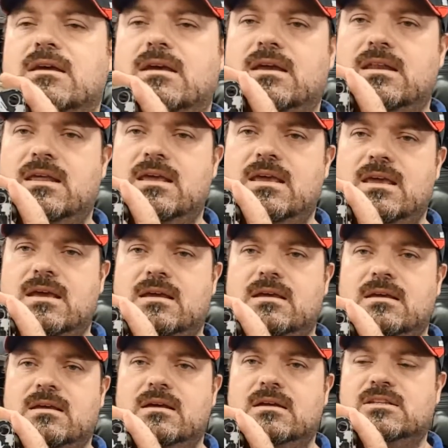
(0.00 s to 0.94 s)
in here,
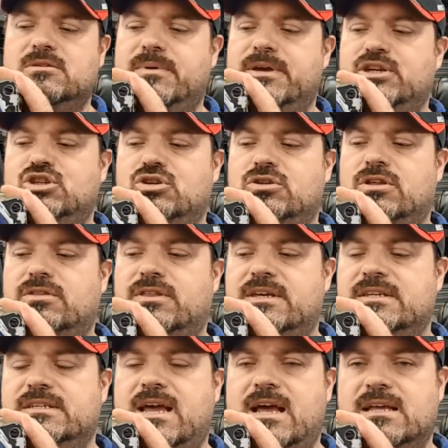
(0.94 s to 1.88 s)
to make sure that
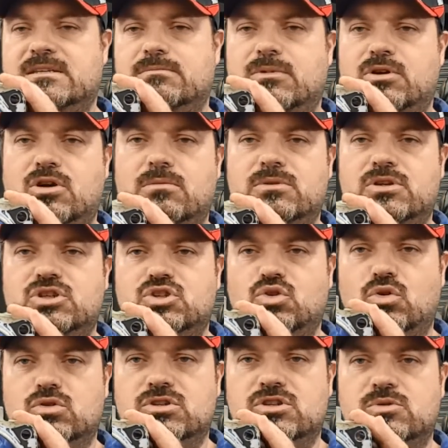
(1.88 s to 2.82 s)
this hasn't become
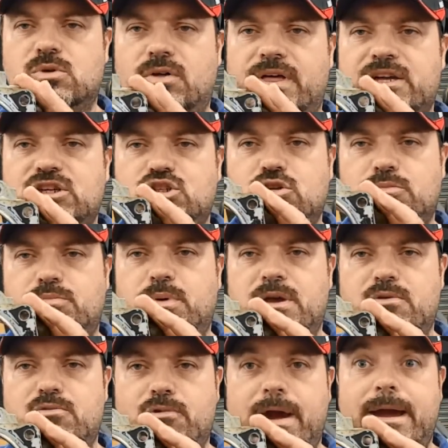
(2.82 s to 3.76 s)
distorted as well. That should
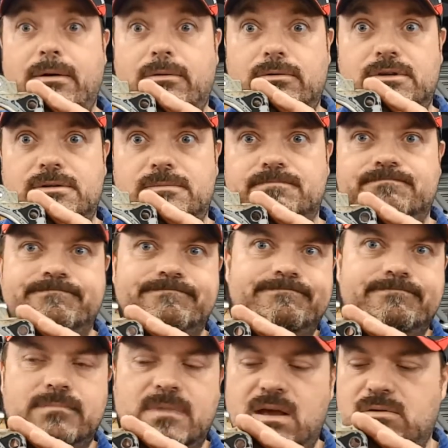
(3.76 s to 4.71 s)
be round.
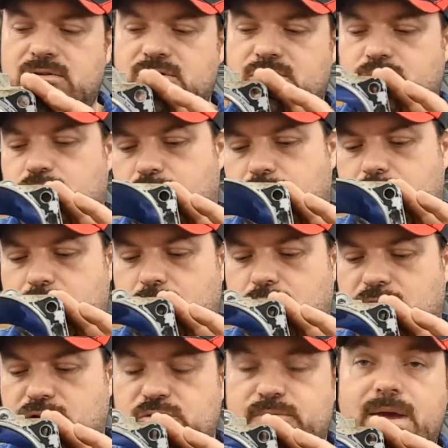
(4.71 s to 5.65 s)
That was
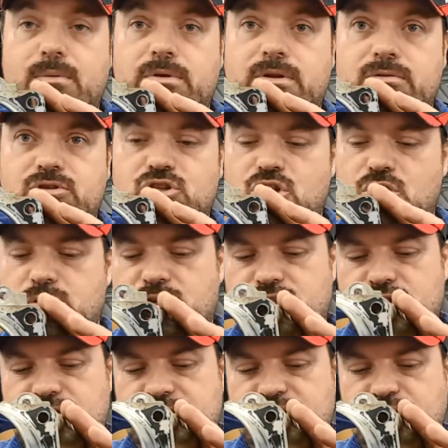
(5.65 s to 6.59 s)
what it was made when it was new, and it
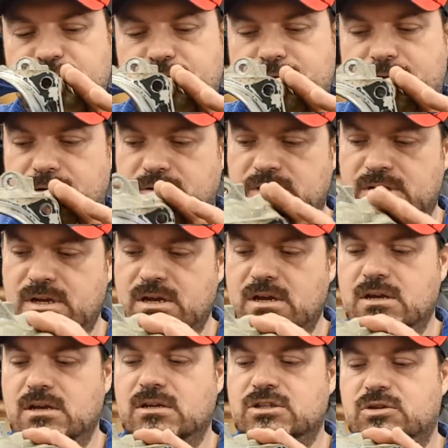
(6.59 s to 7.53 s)
should still be round.
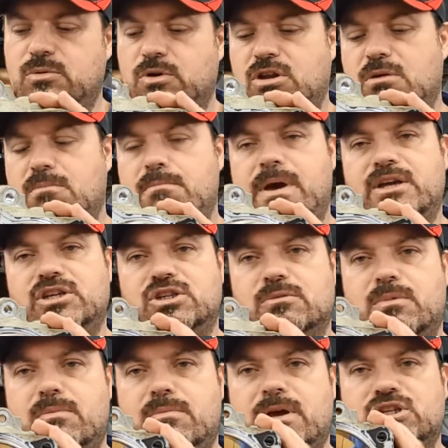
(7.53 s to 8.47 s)
So we're going to
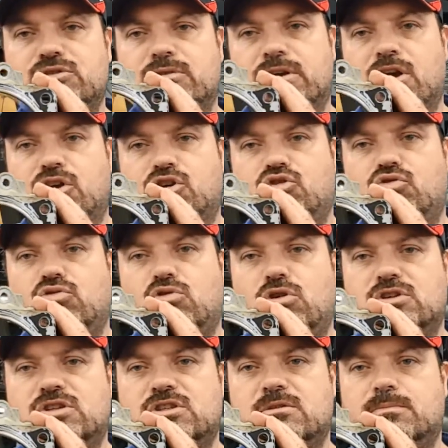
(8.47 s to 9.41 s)
be measuring
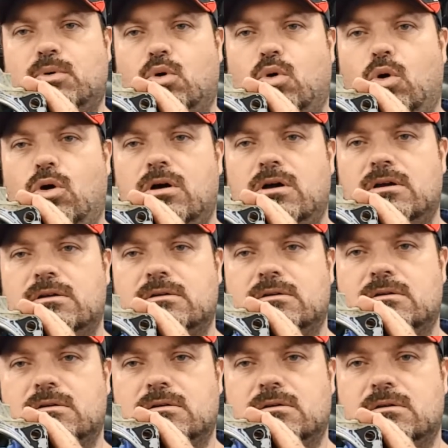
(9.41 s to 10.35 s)
across the bore,
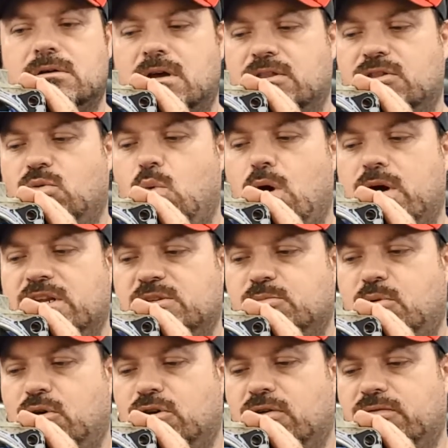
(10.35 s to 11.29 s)
at the widest
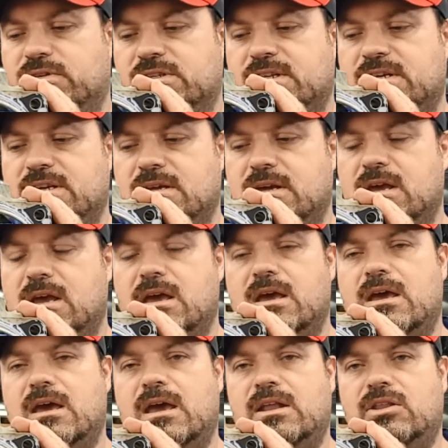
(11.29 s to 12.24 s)
point obviously,
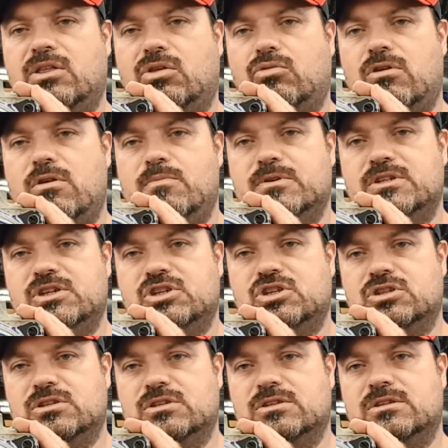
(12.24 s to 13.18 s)
in 3
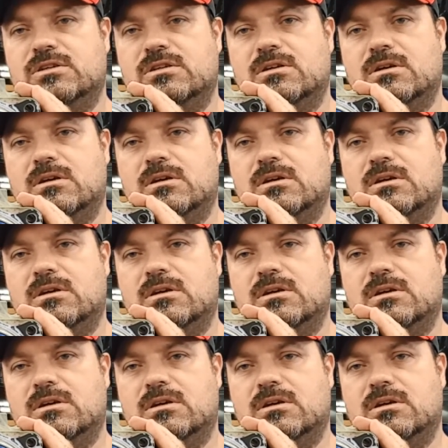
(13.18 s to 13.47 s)
positions